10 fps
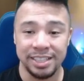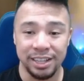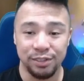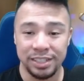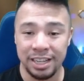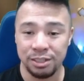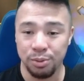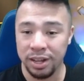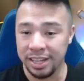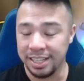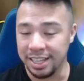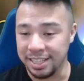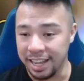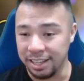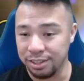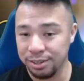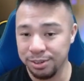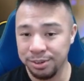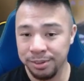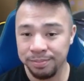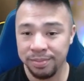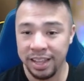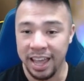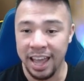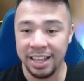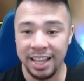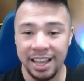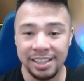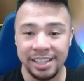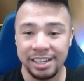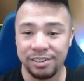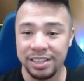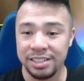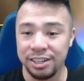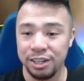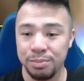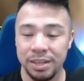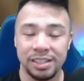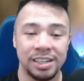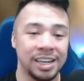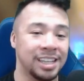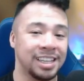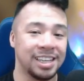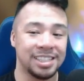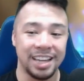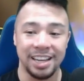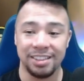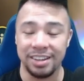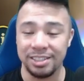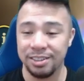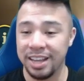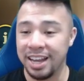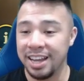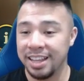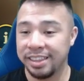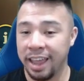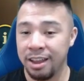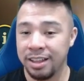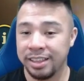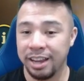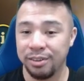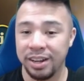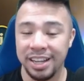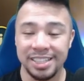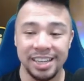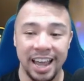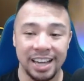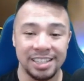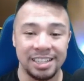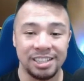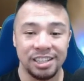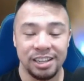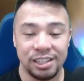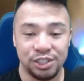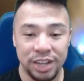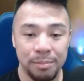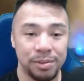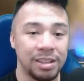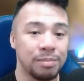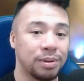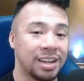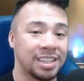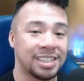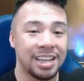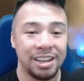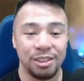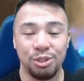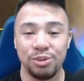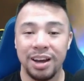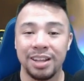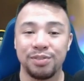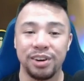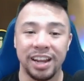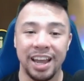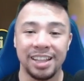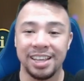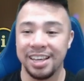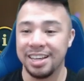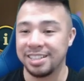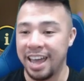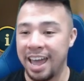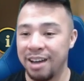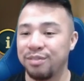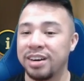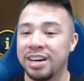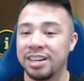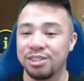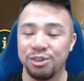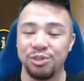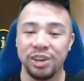defense as well in his A2. and a decreased turn meter in his A3. So yeah, Tyrell is an excellent champion. Plus, do not forget his ever so